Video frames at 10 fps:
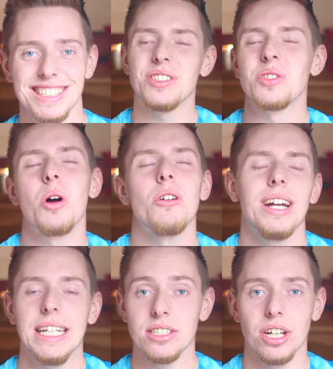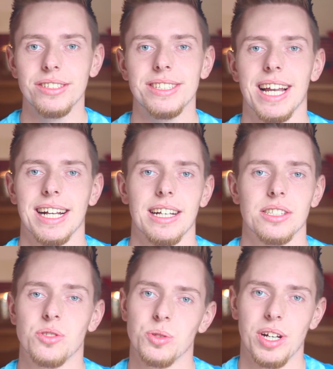This is already sounding like a
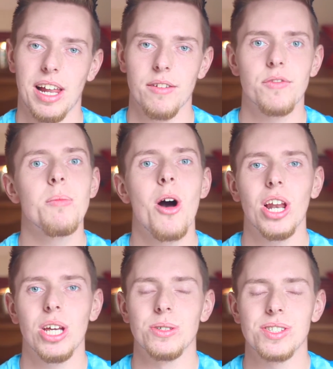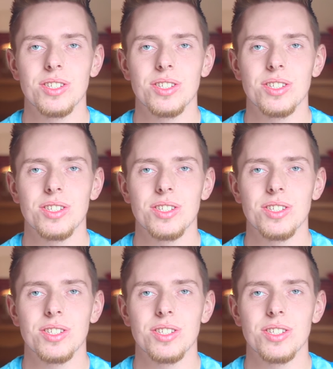storyline from Hollyoaks.